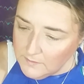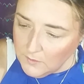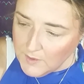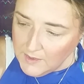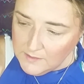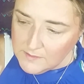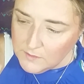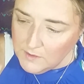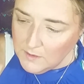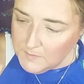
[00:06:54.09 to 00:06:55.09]
Okay,
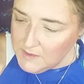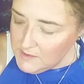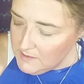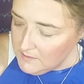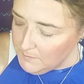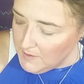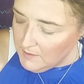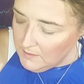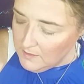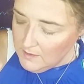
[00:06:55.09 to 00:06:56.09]
so now I'm going to take
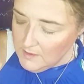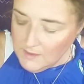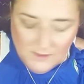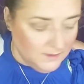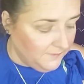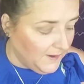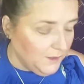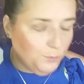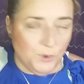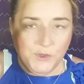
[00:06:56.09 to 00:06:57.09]
my
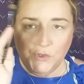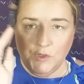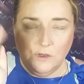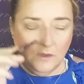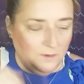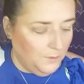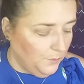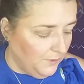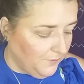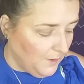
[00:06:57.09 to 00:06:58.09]
definer brush
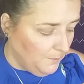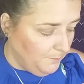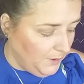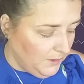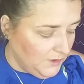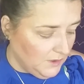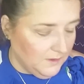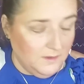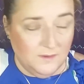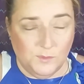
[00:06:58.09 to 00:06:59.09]
from Beauty
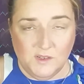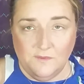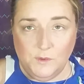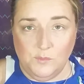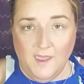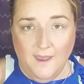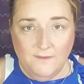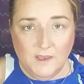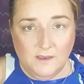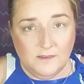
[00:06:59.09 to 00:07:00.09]
Junkies, which if you
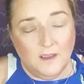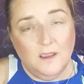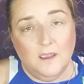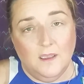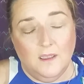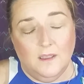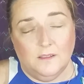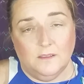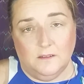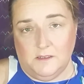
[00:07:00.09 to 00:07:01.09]
haven't
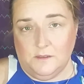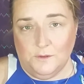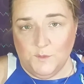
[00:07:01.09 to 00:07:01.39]
looked at